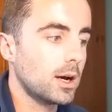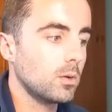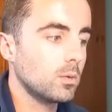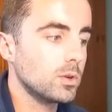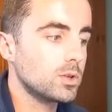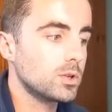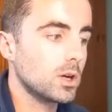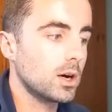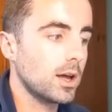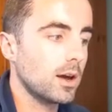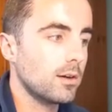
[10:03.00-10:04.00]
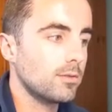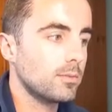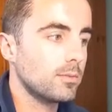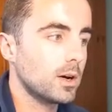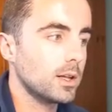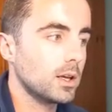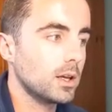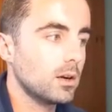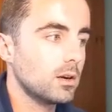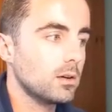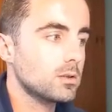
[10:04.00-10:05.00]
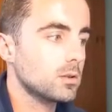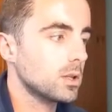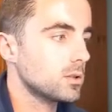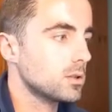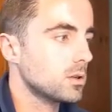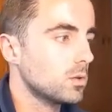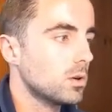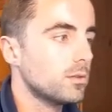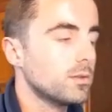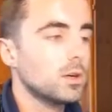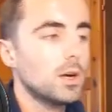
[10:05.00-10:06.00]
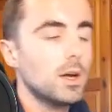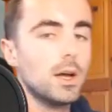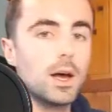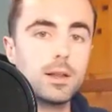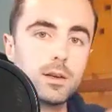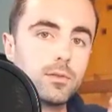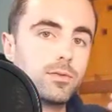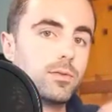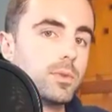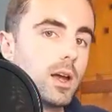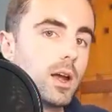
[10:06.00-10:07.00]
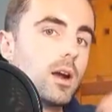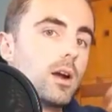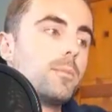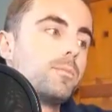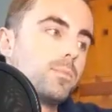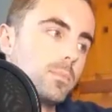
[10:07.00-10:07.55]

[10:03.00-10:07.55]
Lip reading: which I have mine here. So let's just go over, and then from there,